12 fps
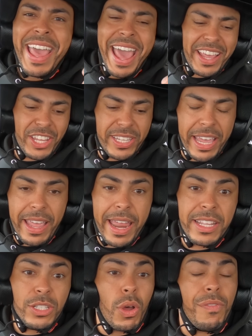Equitech, and
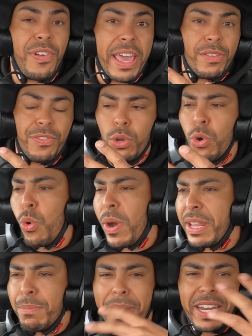it's got flex fuel,
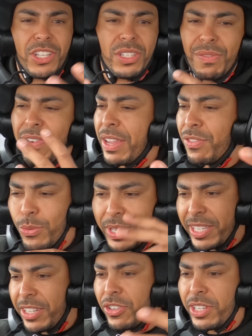and it manages to flex fuel,
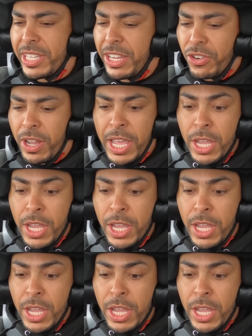etc, etc.